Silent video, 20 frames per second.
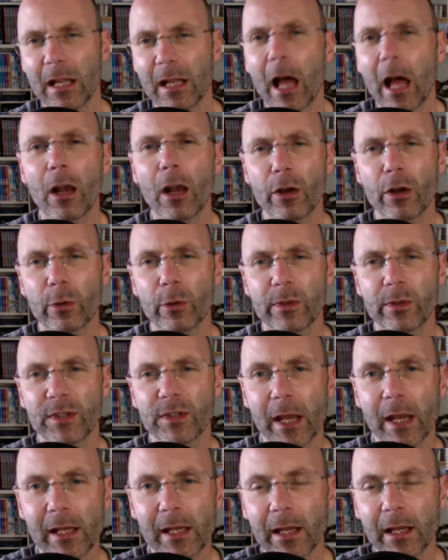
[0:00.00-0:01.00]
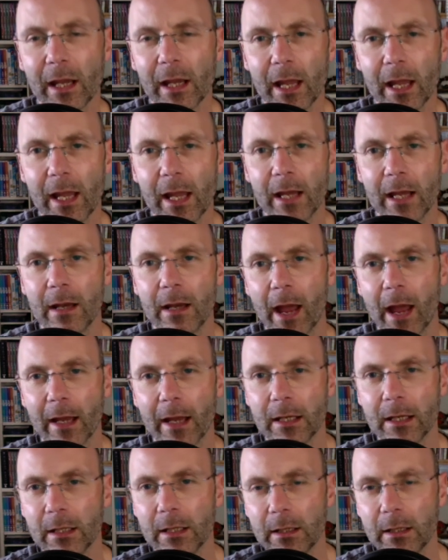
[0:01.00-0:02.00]
Like I was saying in
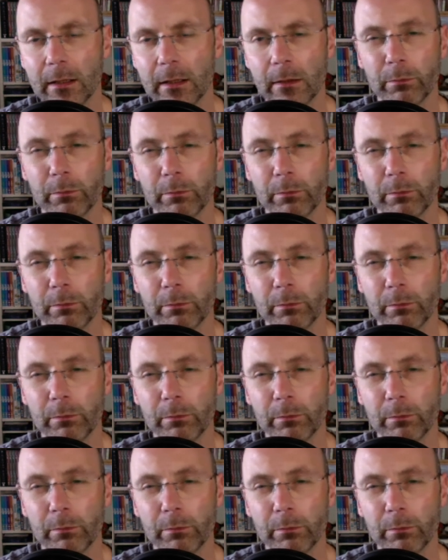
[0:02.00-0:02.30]
a